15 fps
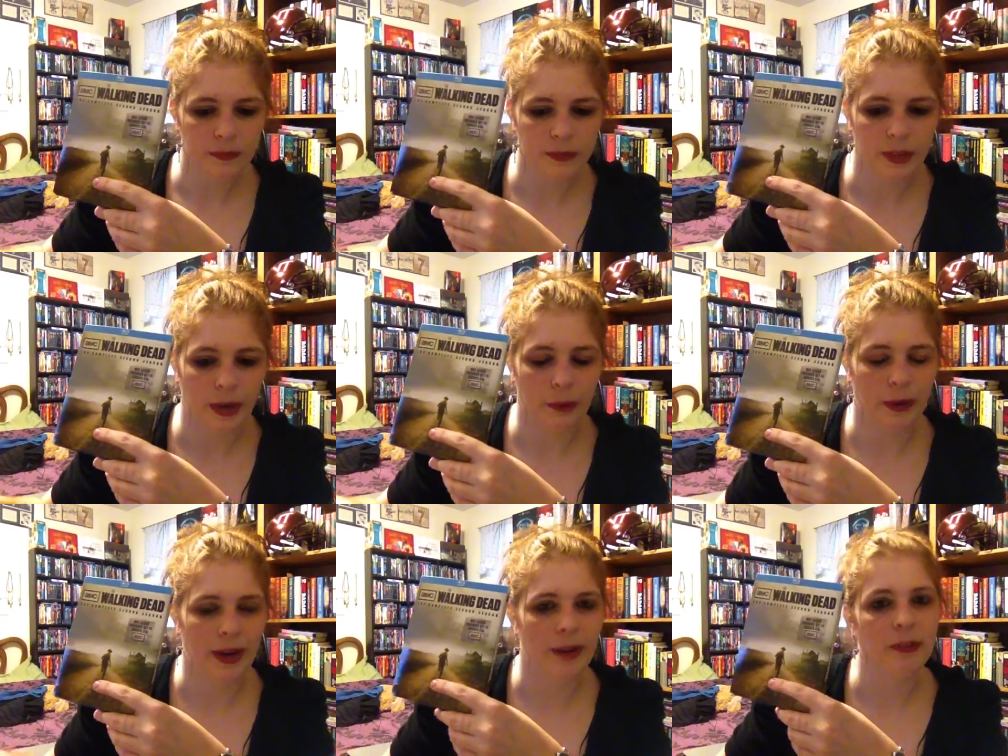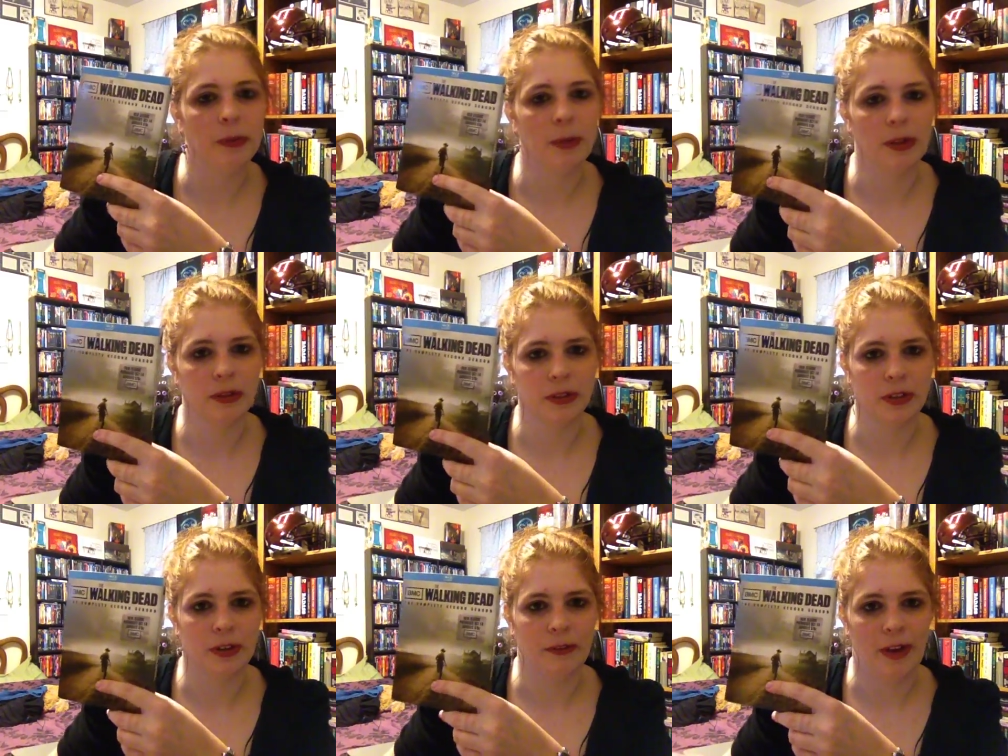that way have some other
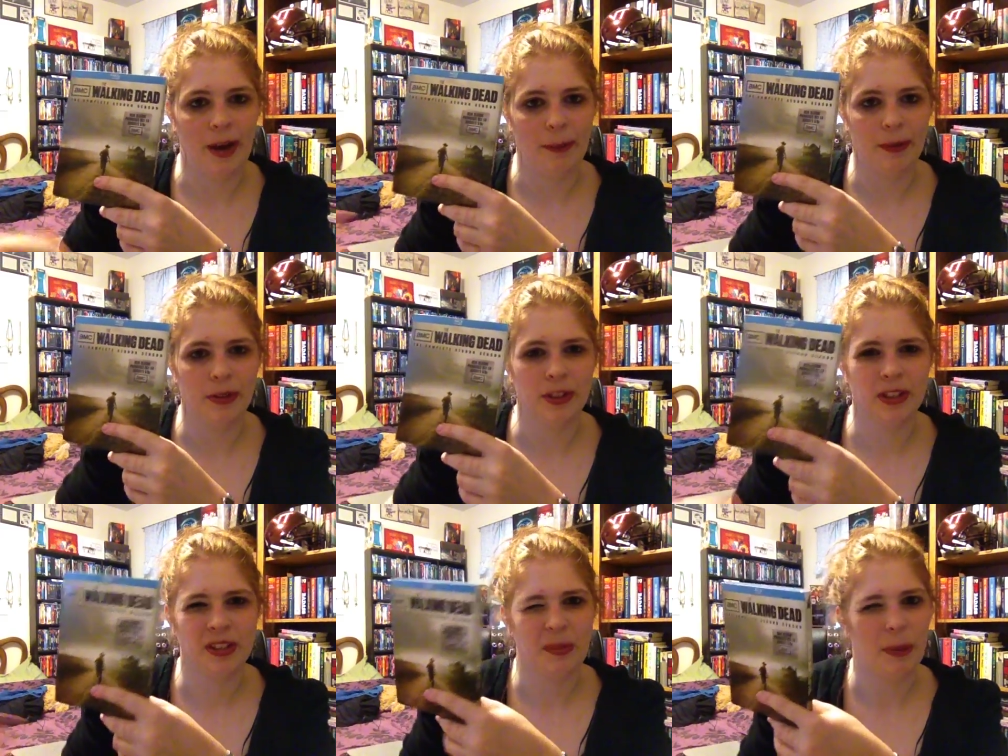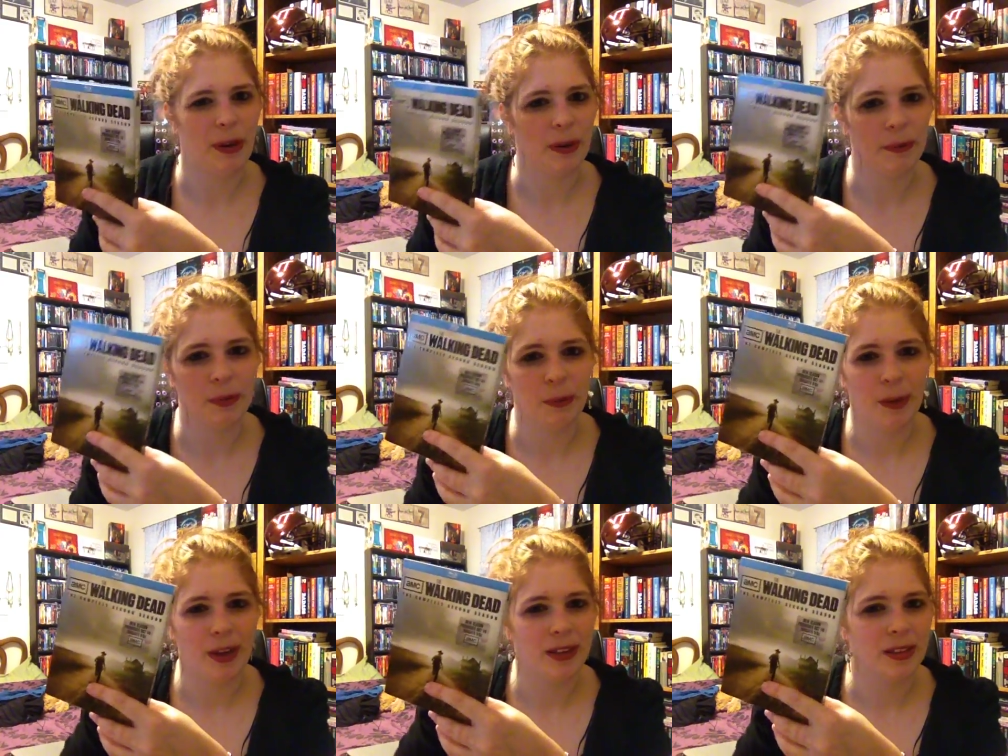stuff happen just to pick up
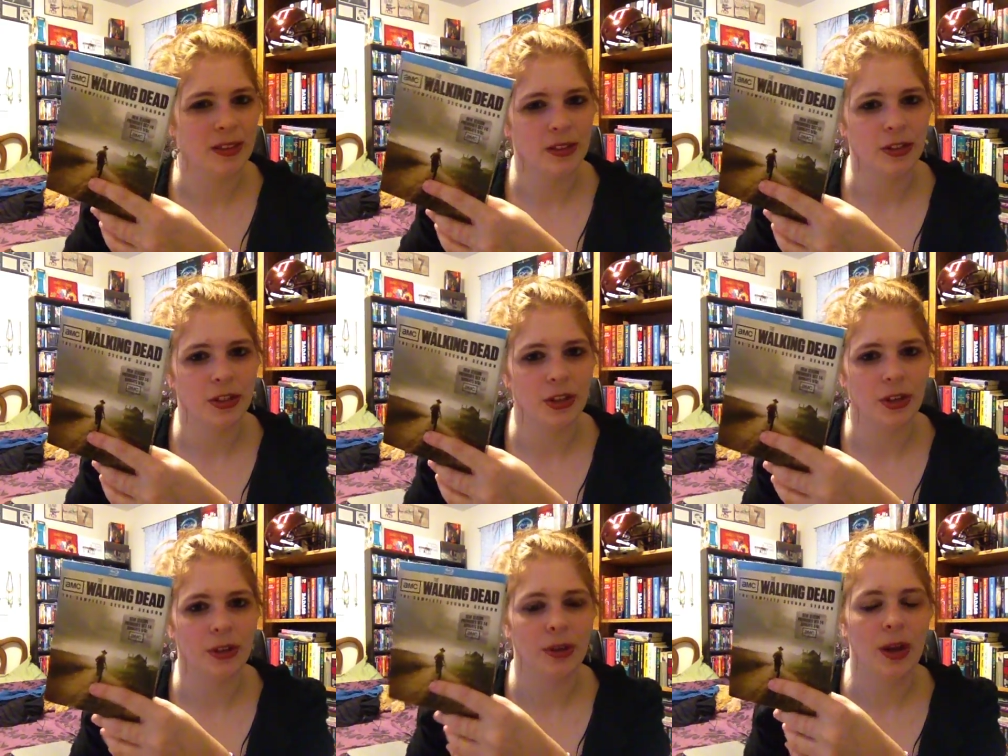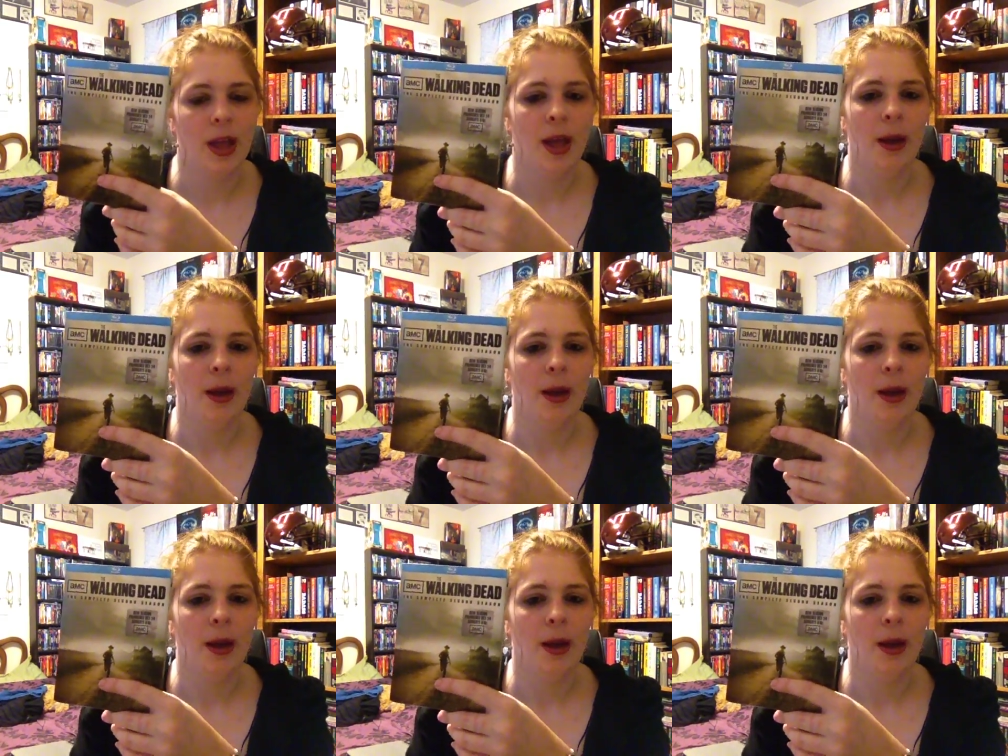the pace of the show.